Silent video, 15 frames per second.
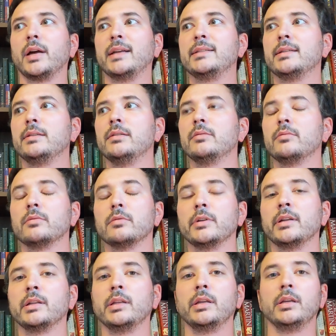I didn't
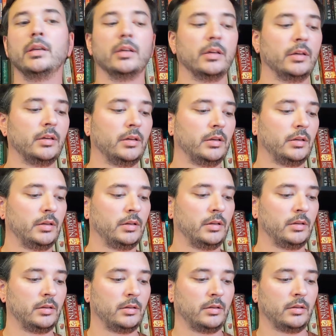really
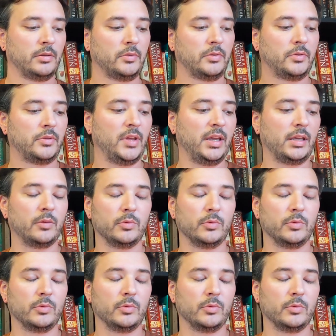think it